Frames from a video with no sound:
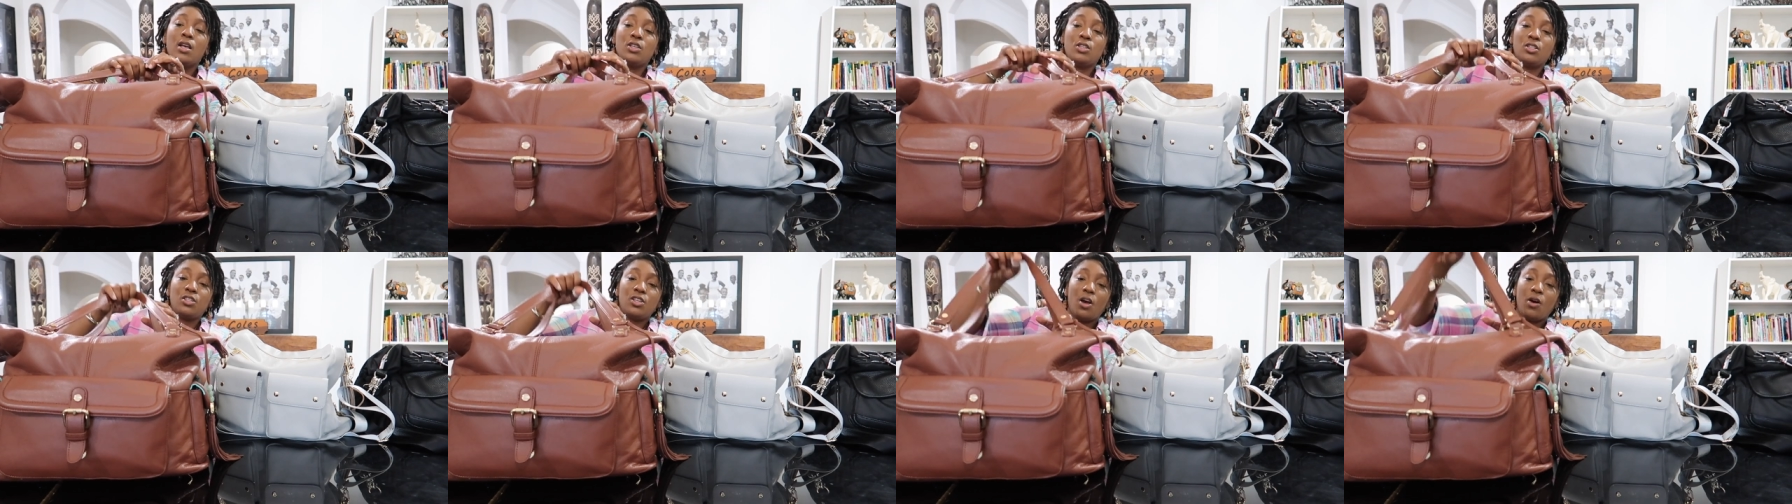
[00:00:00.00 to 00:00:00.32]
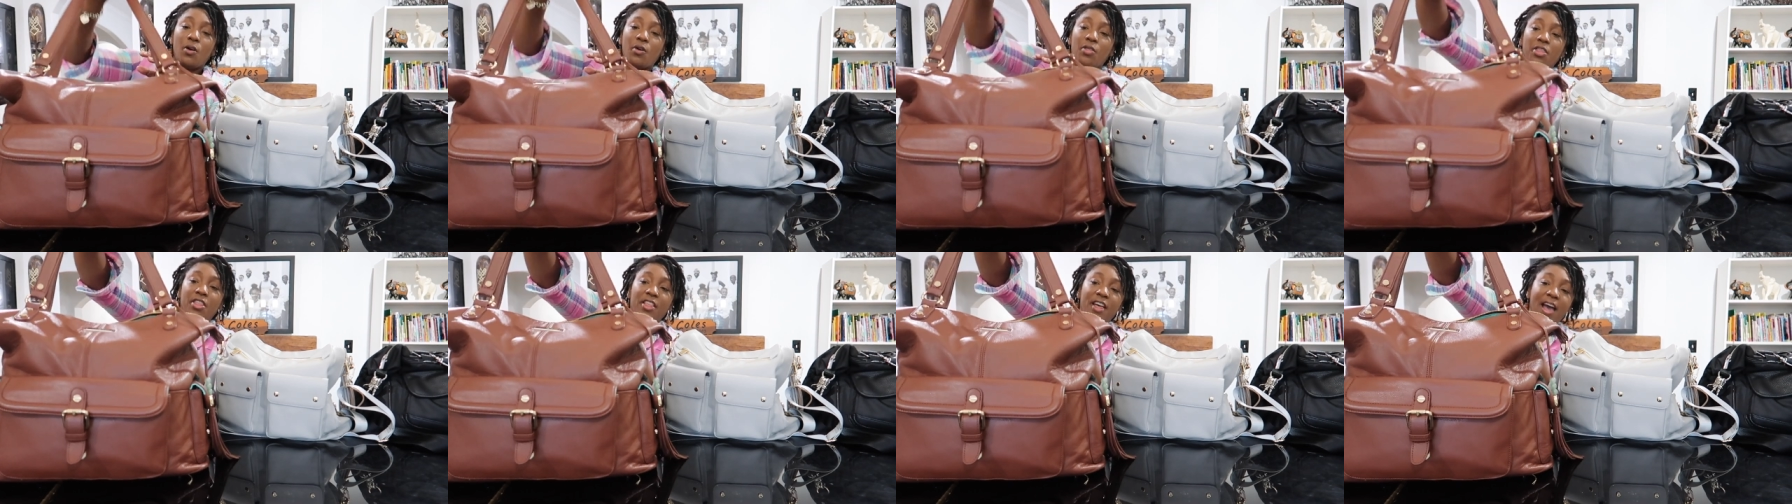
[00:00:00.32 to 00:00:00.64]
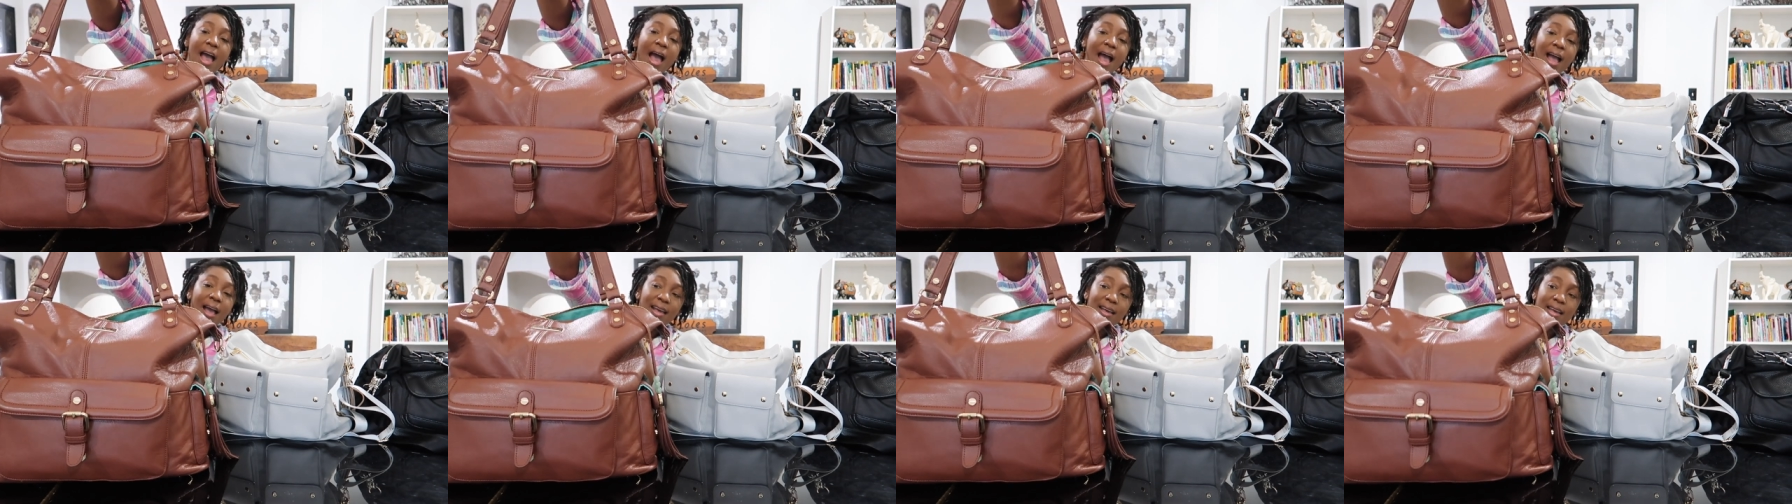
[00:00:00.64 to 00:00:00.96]
So
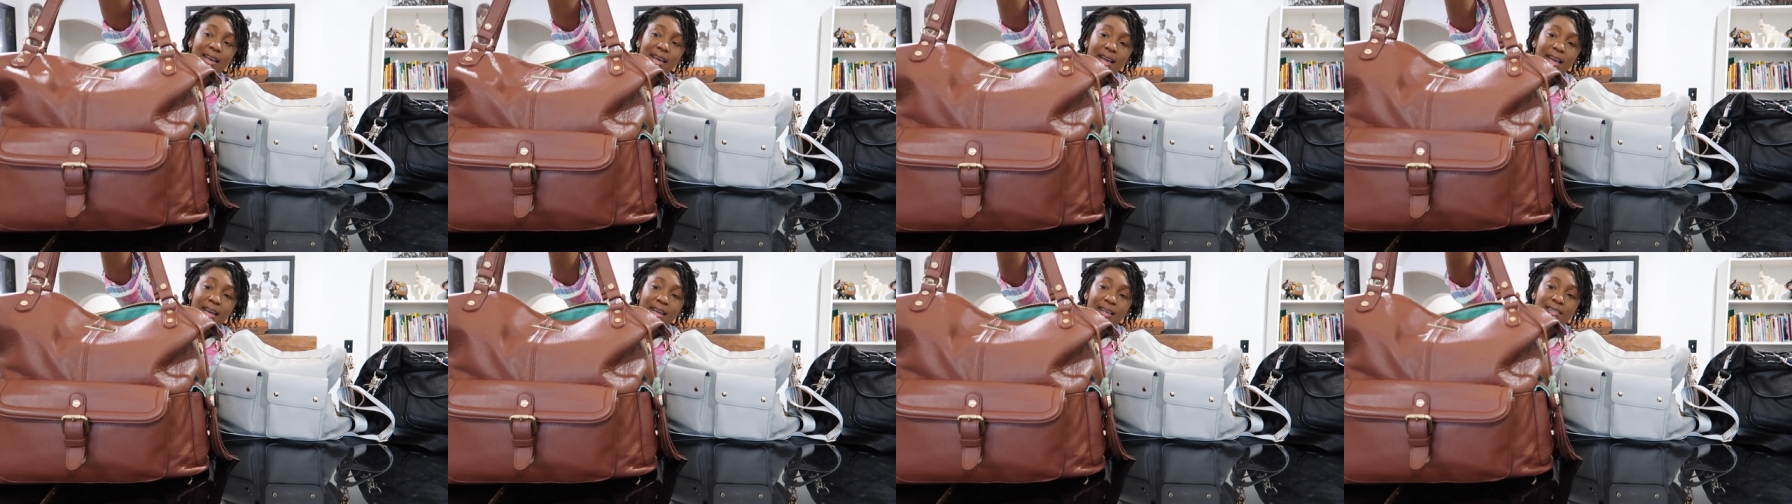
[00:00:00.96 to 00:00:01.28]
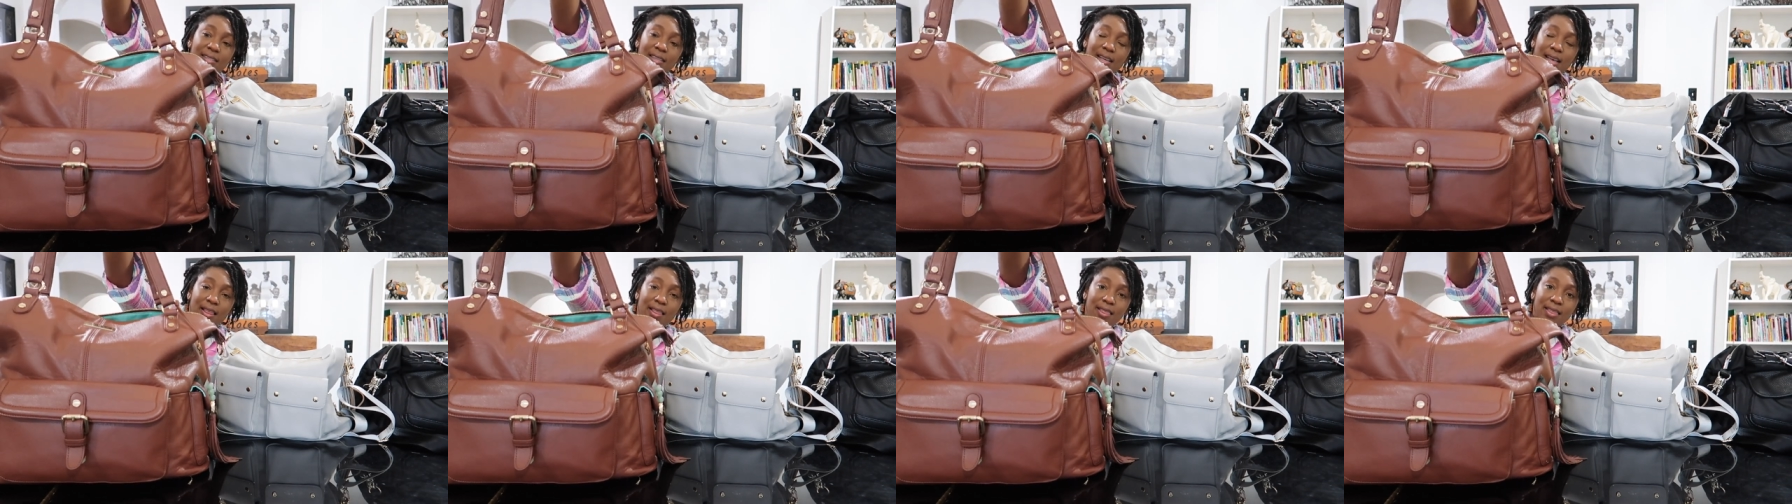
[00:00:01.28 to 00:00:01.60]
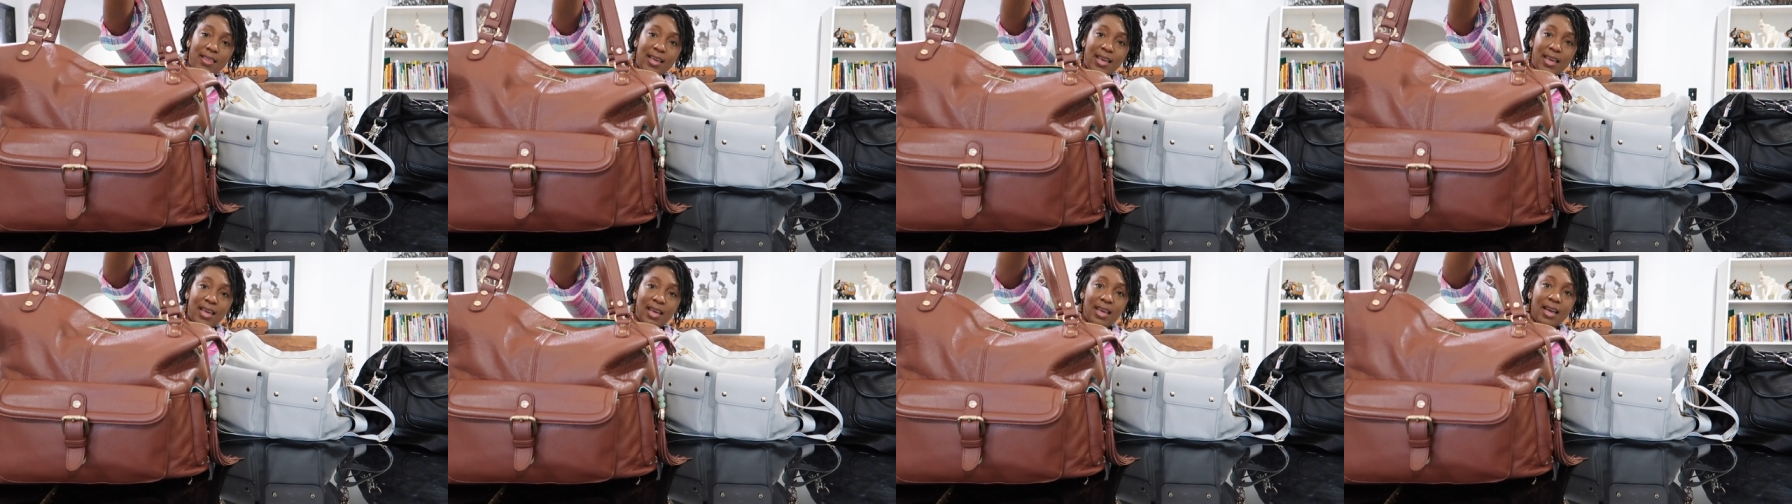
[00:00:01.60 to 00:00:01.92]
that is
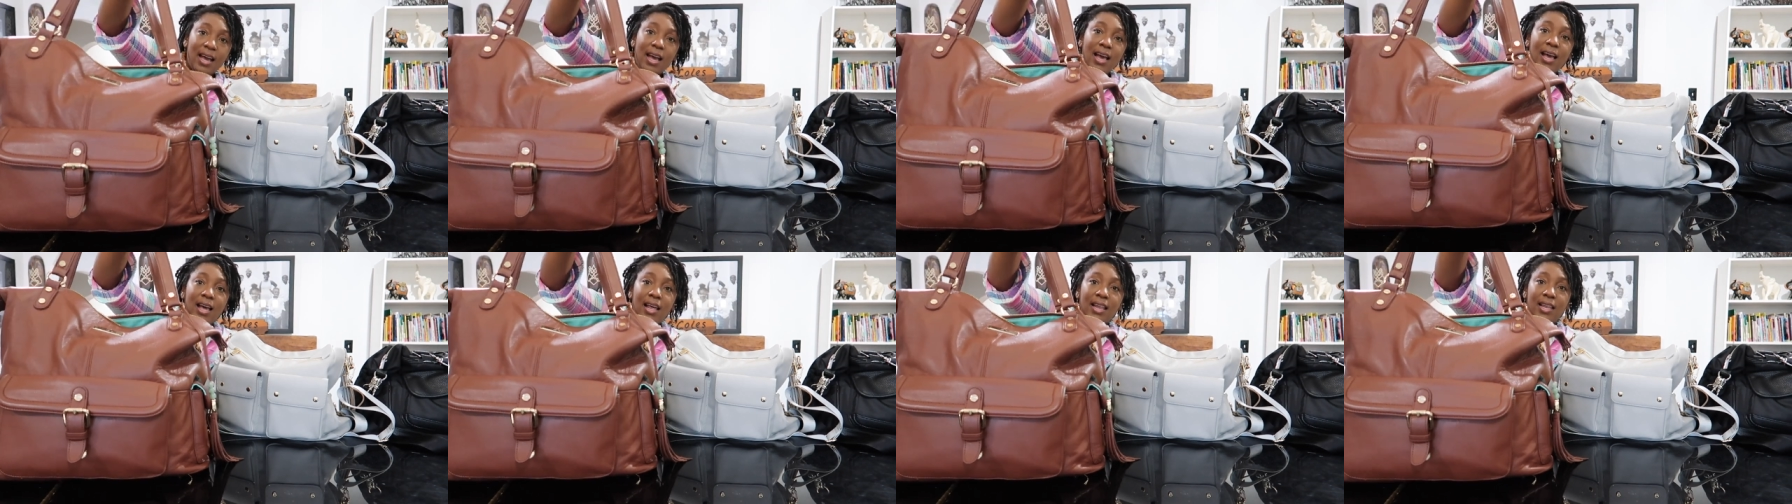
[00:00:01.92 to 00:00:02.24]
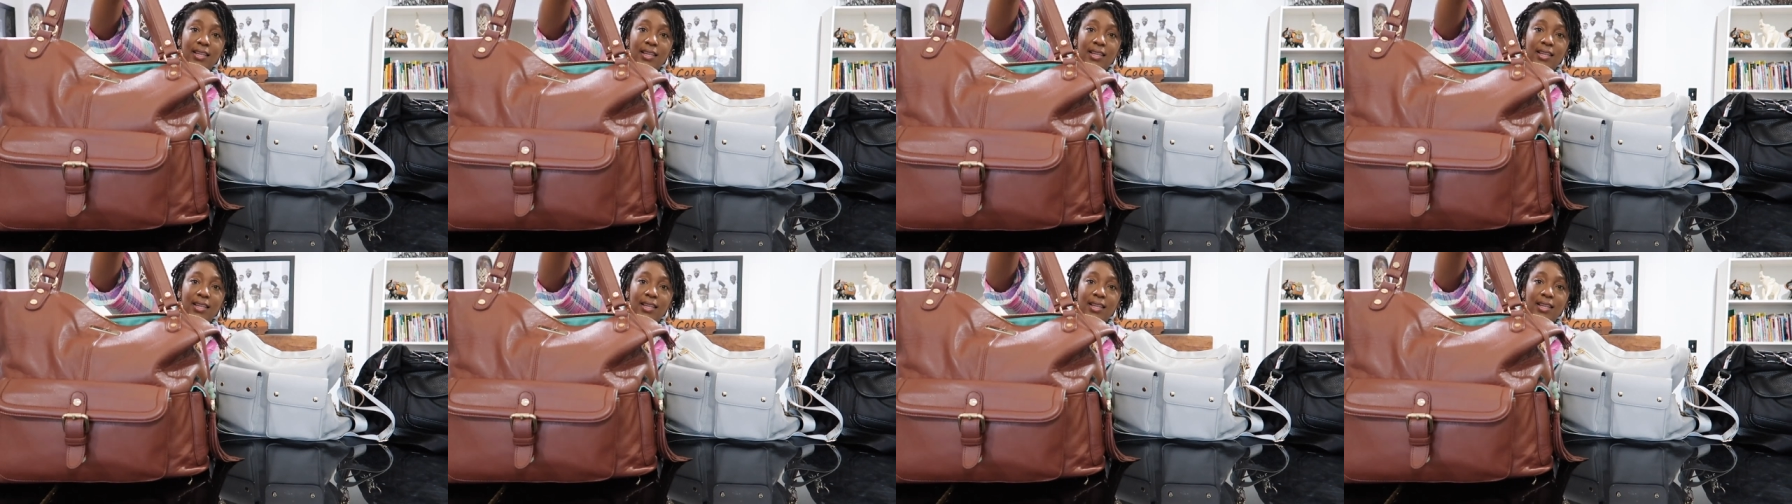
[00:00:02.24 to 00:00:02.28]
the